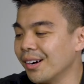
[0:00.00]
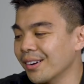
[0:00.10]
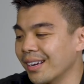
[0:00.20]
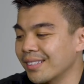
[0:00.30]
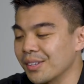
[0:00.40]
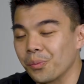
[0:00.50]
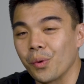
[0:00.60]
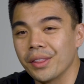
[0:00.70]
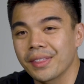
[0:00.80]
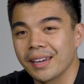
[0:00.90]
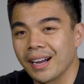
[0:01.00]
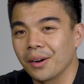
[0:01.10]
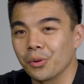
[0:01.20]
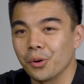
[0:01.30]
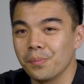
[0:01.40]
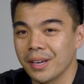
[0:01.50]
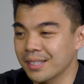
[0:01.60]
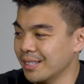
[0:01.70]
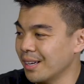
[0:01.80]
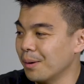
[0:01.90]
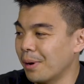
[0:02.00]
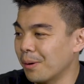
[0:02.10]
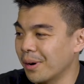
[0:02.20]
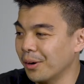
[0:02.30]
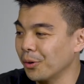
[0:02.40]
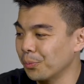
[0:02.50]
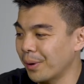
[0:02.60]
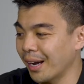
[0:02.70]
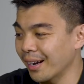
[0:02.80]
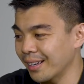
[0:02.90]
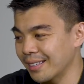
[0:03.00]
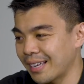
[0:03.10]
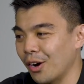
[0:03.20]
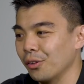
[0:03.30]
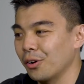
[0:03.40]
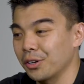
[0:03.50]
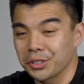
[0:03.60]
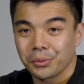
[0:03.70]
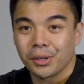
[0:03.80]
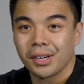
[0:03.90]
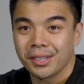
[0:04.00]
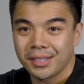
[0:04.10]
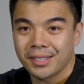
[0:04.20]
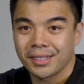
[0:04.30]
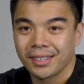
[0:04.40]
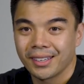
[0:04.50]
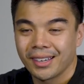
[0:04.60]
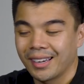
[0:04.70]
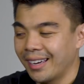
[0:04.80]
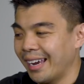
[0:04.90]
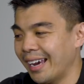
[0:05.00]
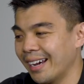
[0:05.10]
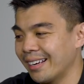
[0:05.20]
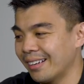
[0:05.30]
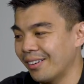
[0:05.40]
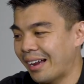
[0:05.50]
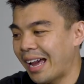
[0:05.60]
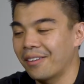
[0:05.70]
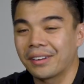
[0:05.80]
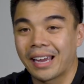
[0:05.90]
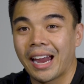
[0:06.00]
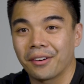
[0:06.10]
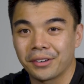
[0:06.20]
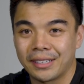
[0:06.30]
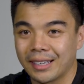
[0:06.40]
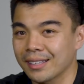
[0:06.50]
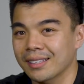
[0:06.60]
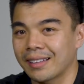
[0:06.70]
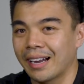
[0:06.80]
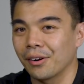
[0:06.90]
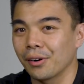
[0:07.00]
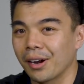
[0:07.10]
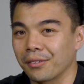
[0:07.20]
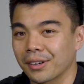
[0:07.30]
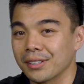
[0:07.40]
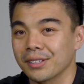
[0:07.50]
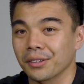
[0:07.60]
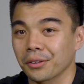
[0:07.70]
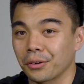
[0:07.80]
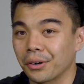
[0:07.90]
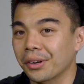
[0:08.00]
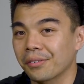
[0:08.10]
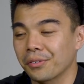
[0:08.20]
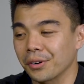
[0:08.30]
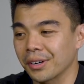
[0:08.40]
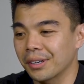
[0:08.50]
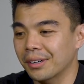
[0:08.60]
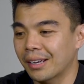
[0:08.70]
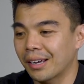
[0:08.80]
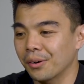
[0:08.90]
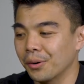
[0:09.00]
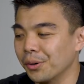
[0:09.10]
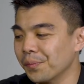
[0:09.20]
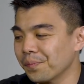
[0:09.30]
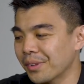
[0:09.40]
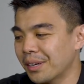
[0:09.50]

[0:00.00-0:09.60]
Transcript: Okay, so one thing I will miss about my old bag is how large it was and having every disc that I will ever consider throwing for a hole.